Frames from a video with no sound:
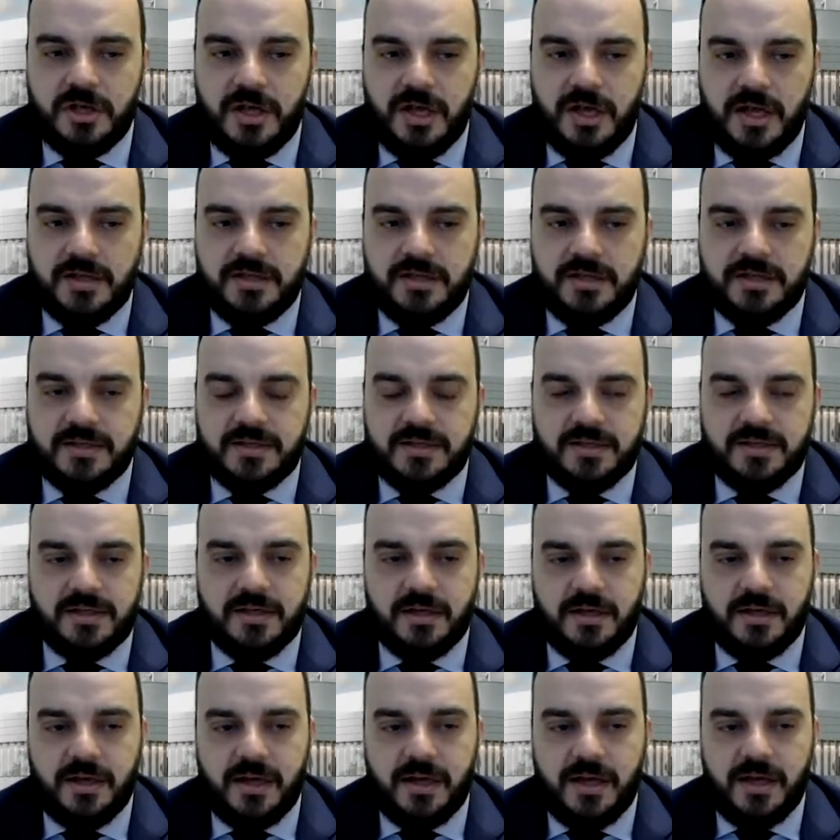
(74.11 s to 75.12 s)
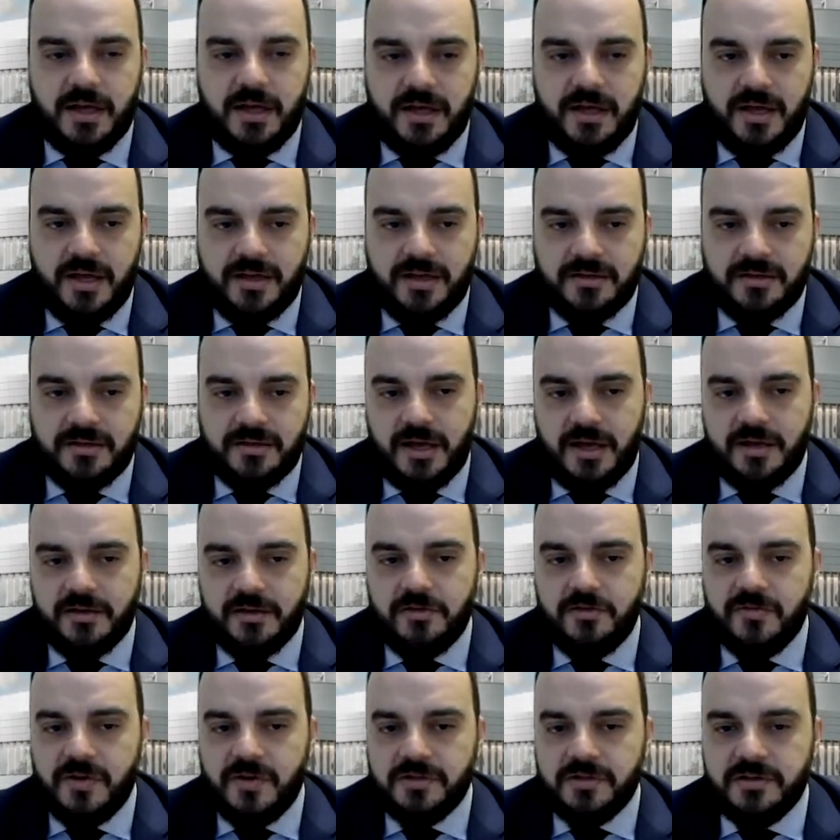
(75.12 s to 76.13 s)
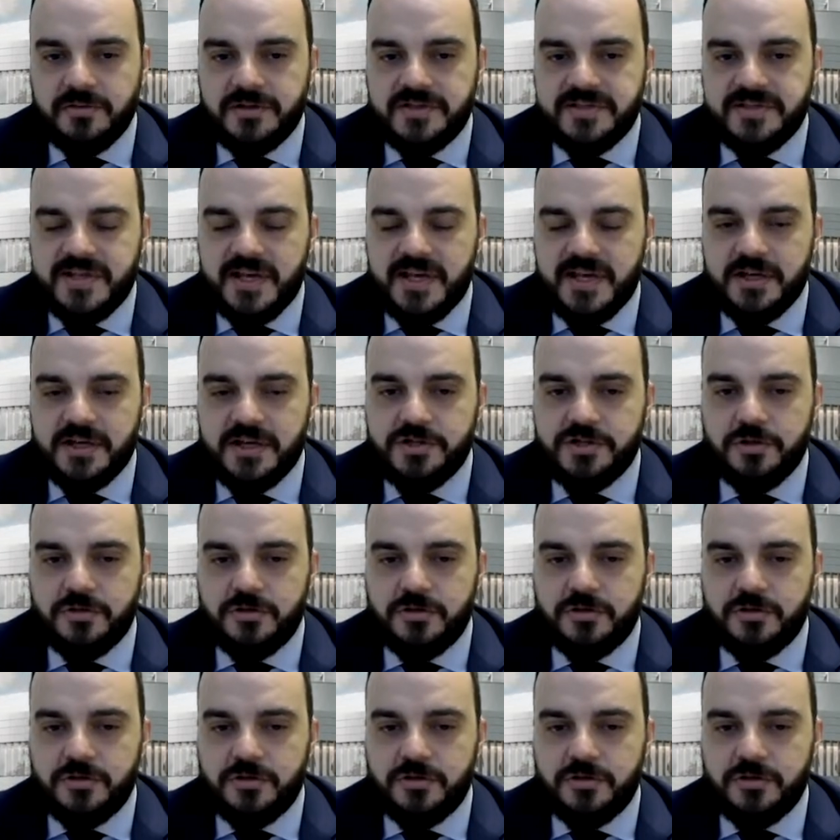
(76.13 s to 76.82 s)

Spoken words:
and an adjuvant resection,